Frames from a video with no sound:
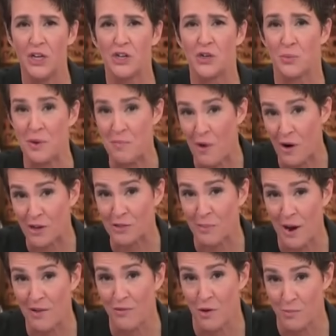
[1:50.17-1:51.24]
to remarks
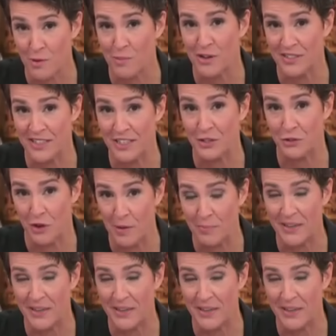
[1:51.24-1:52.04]
by former President Trump.